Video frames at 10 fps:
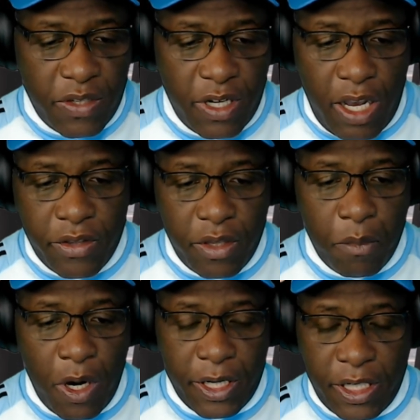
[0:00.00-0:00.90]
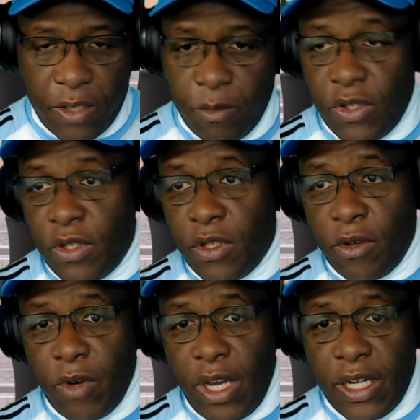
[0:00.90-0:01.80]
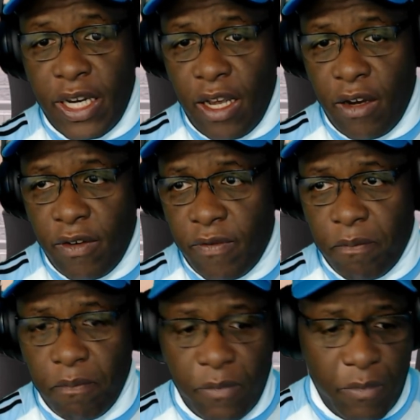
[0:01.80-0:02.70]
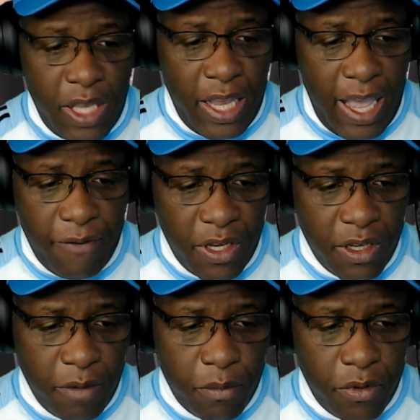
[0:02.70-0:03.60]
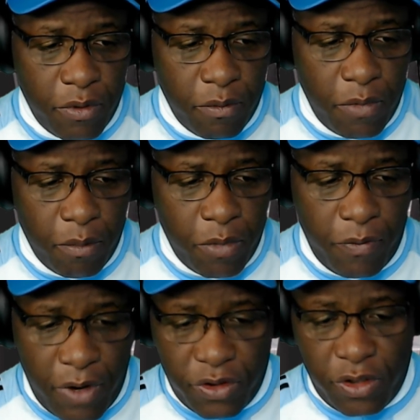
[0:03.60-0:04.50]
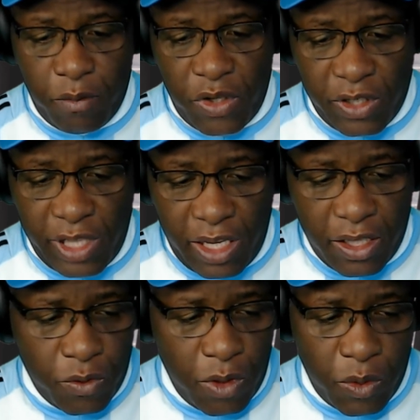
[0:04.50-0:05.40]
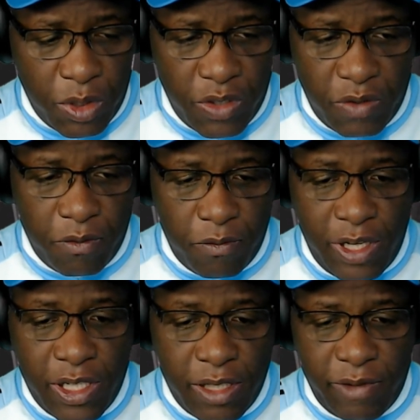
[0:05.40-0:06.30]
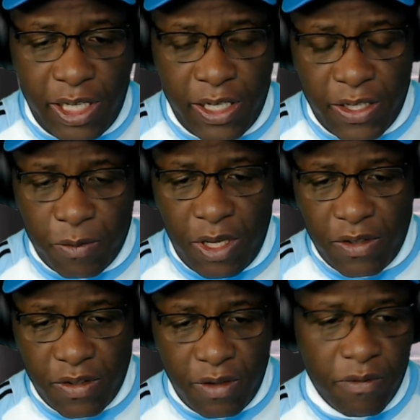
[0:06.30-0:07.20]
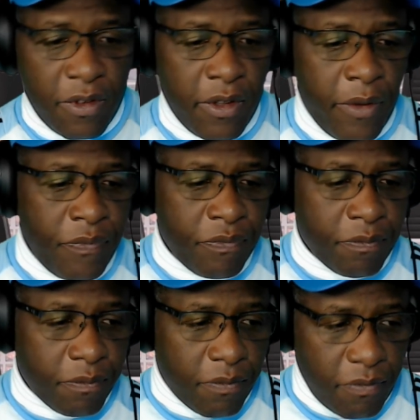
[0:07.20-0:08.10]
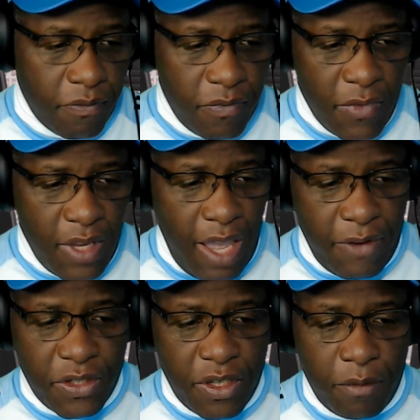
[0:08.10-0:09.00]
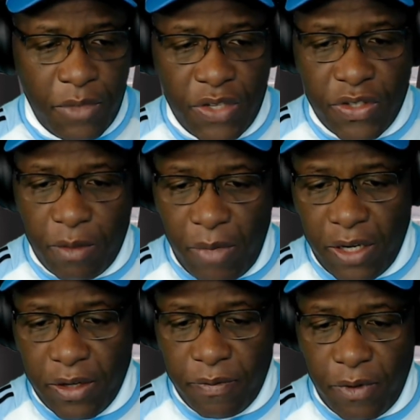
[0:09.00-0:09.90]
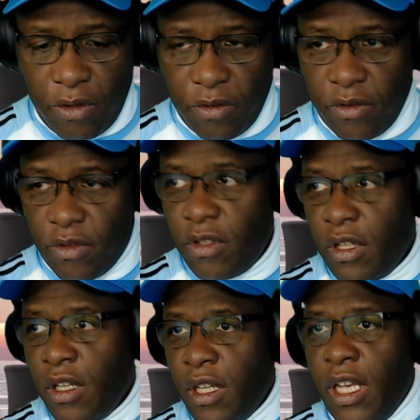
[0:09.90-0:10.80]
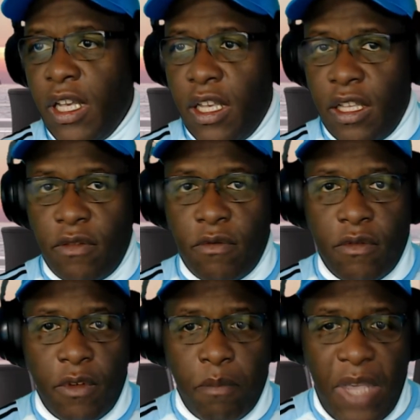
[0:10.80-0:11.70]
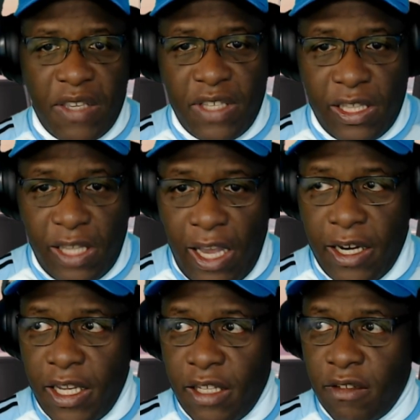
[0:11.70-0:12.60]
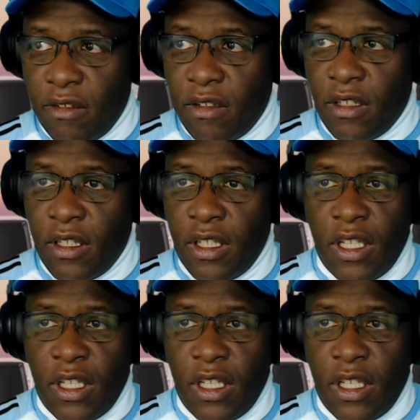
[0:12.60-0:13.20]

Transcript: based on how the market is positioned right now, having a professional mixer like this one, which is relatively inexpensive, having some decent microphones and basic lighting